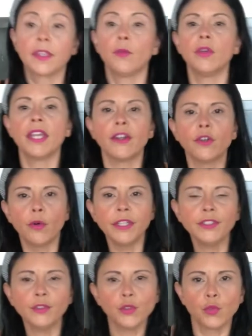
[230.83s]
We are
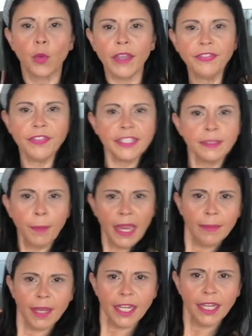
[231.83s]
going to sweat this
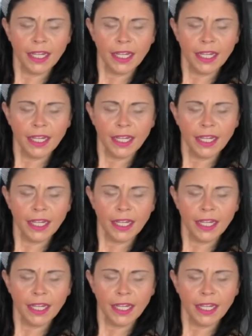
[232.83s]
baby!